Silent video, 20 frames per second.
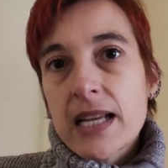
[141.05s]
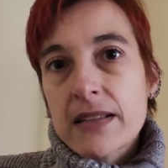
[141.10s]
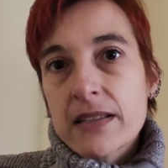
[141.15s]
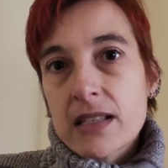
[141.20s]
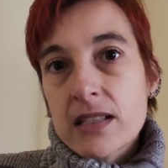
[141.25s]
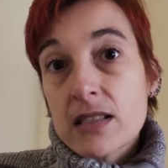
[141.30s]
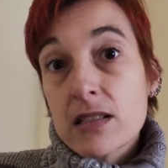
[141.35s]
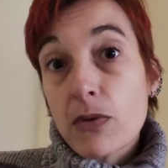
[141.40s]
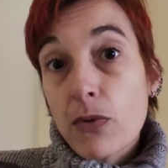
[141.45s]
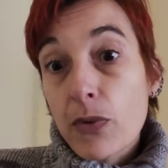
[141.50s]
And
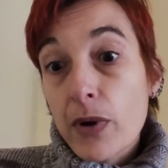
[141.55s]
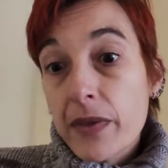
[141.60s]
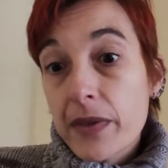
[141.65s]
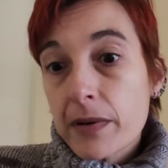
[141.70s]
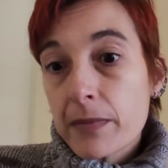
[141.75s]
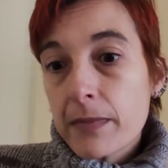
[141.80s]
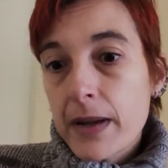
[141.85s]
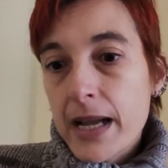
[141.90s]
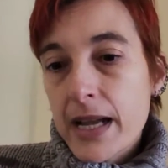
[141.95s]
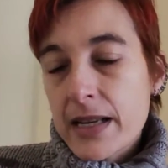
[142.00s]
that's the
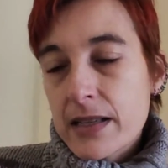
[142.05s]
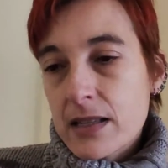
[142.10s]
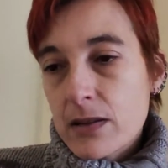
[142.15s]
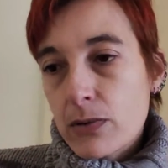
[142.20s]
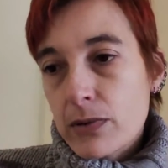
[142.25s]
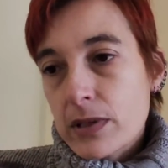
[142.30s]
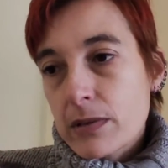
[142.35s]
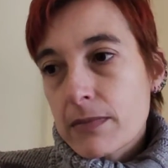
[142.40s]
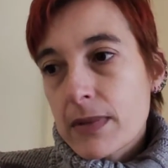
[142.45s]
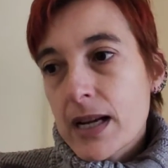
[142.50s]
weatherman. The
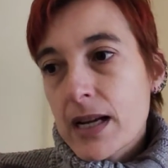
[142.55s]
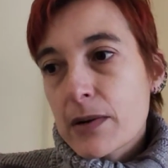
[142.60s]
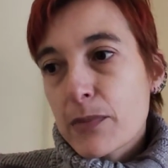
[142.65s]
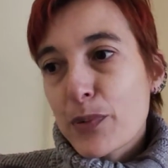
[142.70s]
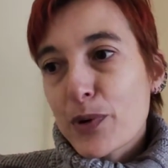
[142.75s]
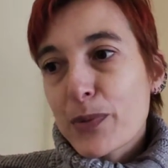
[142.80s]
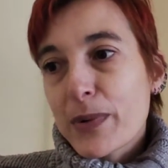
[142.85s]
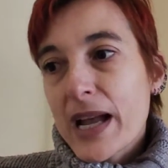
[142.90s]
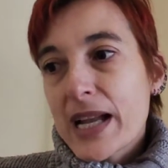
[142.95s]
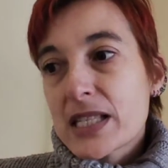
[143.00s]
weatherman
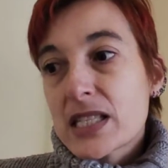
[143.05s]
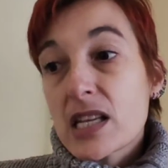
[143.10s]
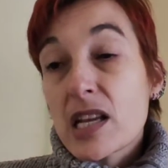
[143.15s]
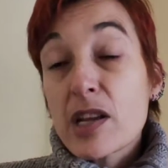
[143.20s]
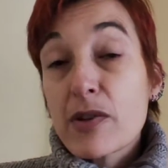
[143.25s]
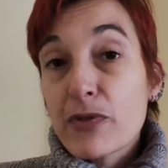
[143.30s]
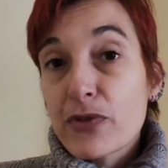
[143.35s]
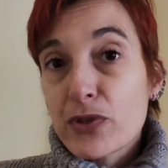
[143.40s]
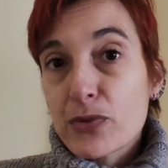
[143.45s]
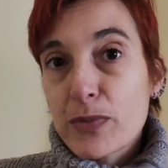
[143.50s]
provides
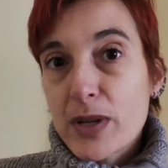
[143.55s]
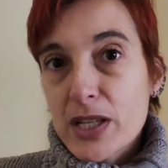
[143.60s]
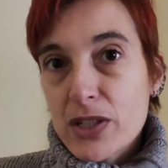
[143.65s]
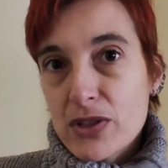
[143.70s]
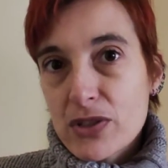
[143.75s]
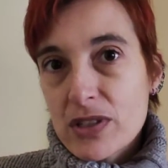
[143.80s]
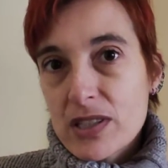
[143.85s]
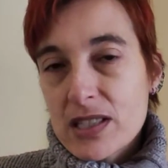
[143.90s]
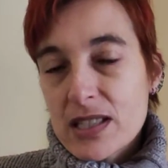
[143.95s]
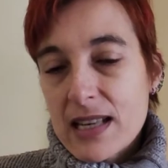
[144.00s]

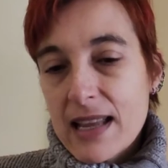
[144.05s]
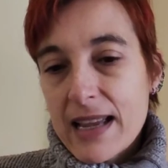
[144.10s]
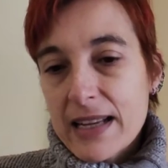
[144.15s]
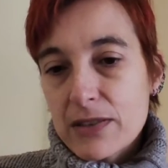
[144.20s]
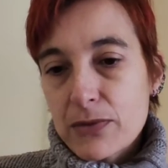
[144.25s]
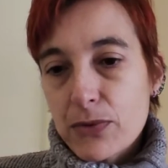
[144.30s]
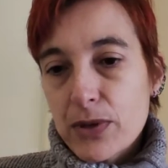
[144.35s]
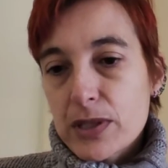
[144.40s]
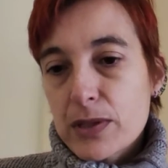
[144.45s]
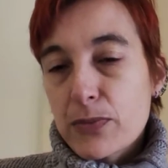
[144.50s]
information. It's
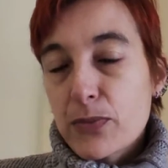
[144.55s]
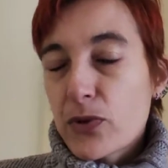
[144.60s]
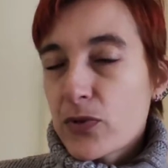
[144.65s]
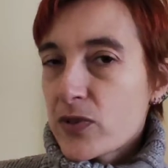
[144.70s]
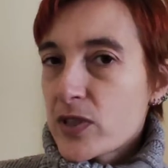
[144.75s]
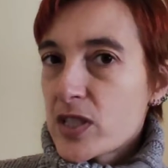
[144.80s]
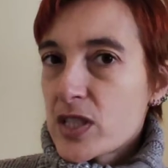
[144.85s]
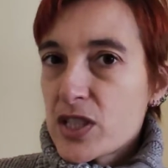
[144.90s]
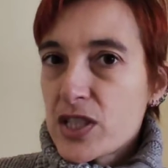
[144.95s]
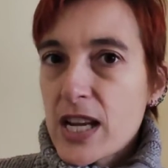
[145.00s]
like the one that
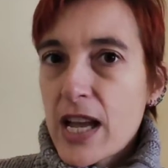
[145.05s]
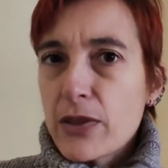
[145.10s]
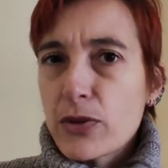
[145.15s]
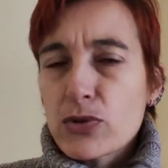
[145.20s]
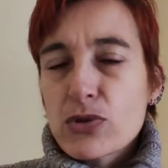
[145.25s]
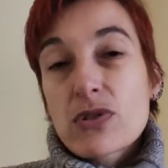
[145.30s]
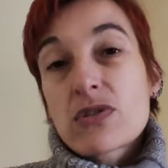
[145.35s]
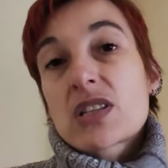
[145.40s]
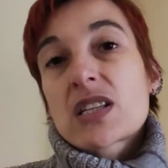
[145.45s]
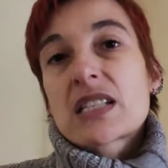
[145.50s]
moves in the
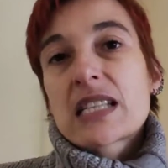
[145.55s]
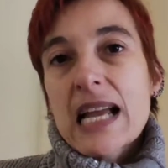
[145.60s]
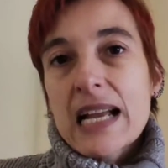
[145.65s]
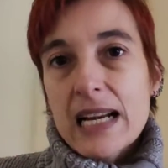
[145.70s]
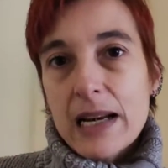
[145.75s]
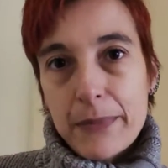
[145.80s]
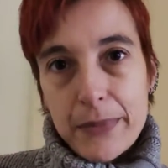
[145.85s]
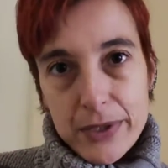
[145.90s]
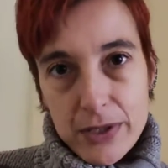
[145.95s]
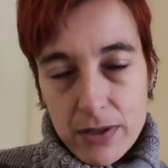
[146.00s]
shadows. Not
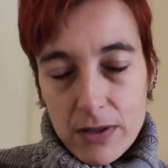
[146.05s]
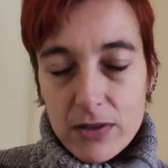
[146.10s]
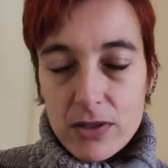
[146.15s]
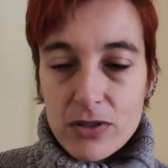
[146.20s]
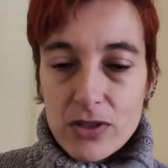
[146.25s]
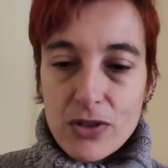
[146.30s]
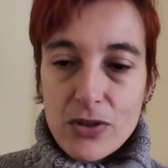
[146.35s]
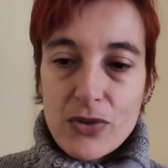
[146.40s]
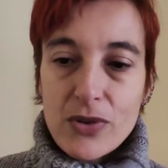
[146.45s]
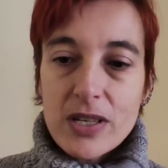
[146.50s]
exactly, but
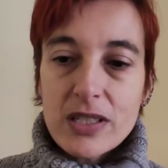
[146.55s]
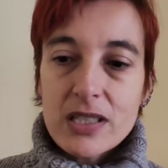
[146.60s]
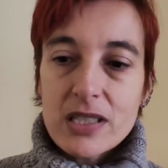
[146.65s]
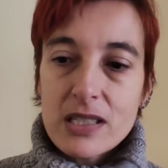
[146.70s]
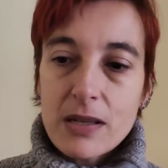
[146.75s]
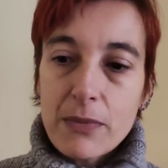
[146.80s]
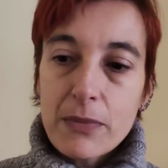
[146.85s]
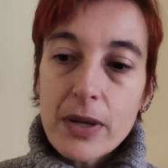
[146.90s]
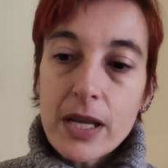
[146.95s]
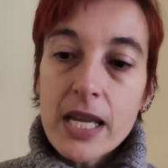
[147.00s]
so you
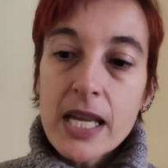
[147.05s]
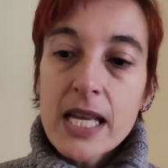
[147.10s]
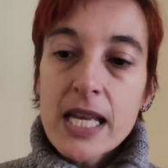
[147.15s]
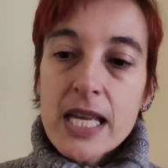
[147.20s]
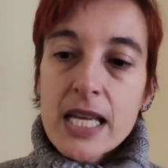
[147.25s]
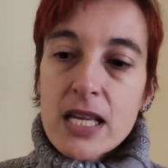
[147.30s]
understand me.